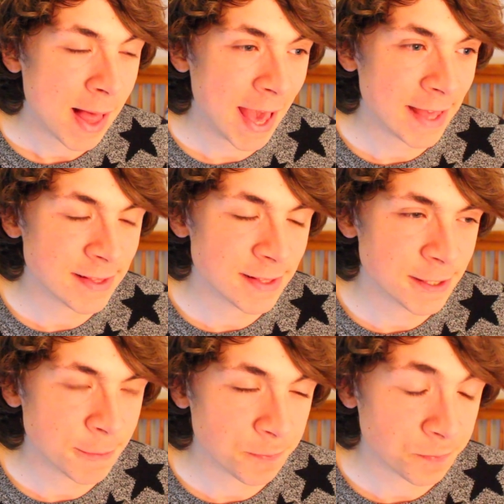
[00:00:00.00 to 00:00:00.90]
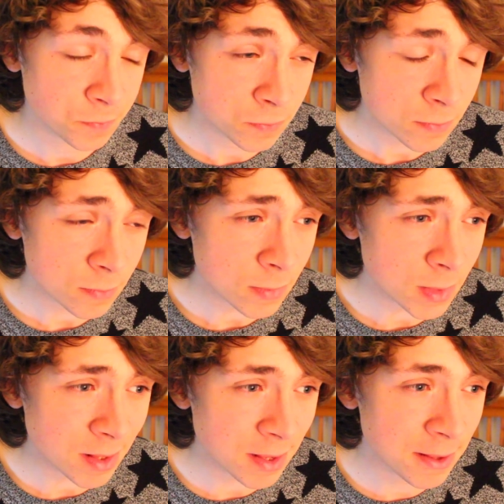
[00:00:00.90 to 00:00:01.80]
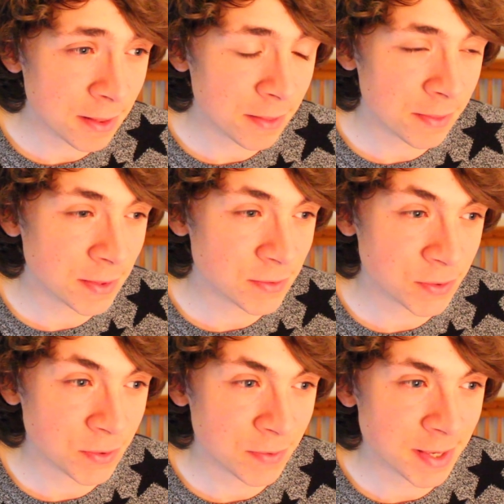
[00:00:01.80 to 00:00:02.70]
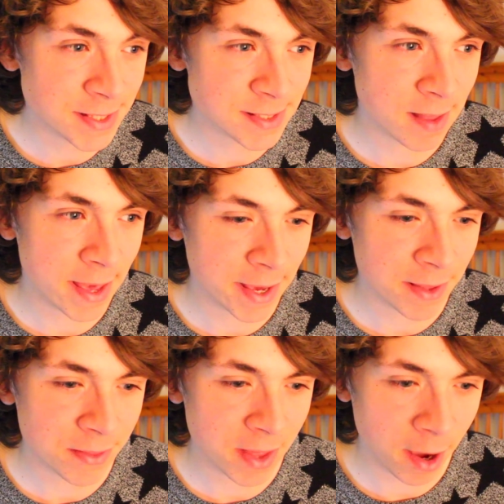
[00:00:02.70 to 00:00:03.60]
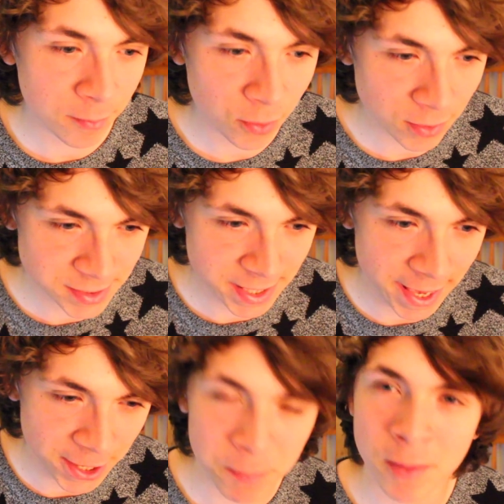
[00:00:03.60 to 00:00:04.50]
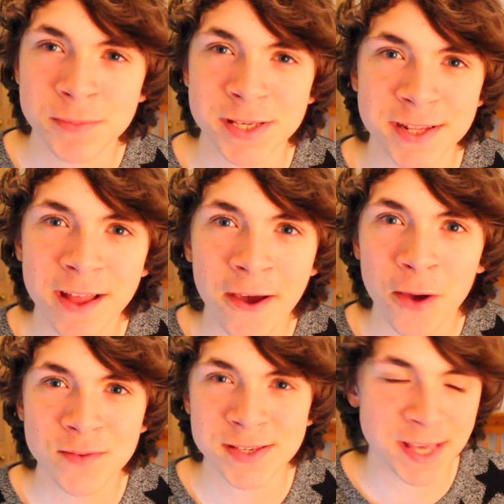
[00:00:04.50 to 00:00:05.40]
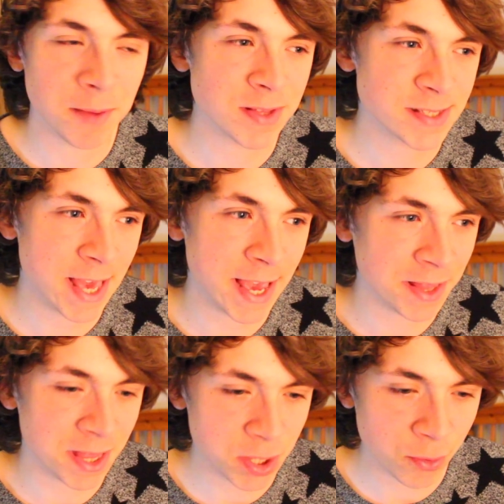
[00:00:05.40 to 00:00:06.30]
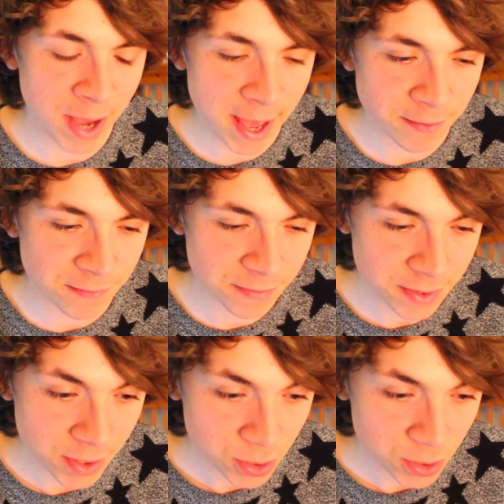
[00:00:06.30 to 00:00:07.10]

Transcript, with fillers: And the truth is, like, I'm not saying your mum's gonna die. Obviously, I'm just saying that you'll have